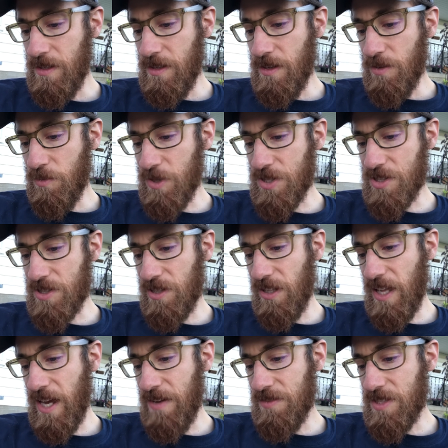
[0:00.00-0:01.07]
which is
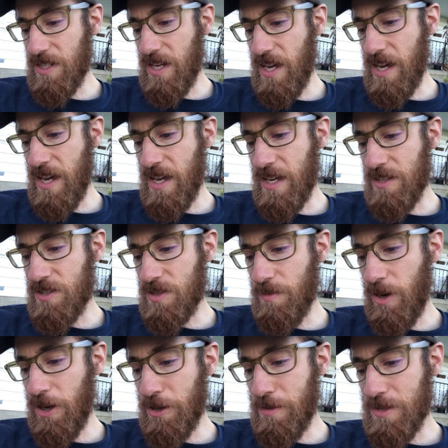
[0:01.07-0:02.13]
alive today and
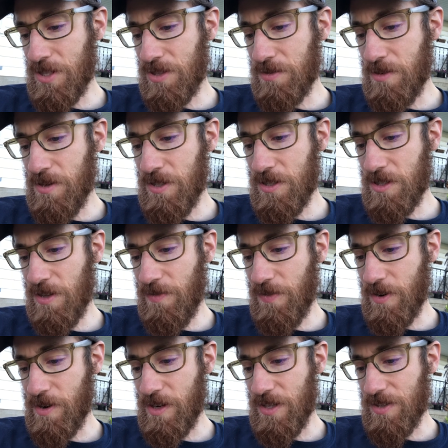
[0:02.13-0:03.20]
tomorrow is thrown into the
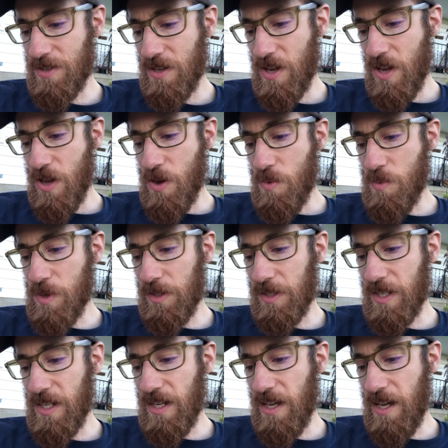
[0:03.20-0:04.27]
furnace, will
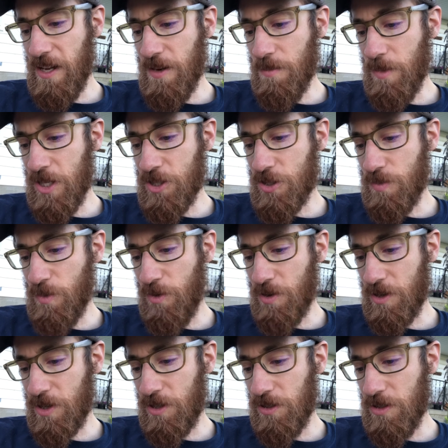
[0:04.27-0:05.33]
he not much
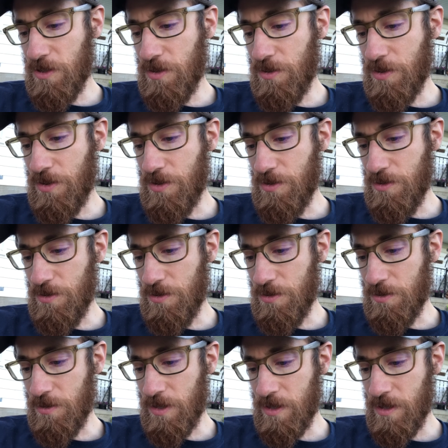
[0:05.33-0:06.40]
more clothe you,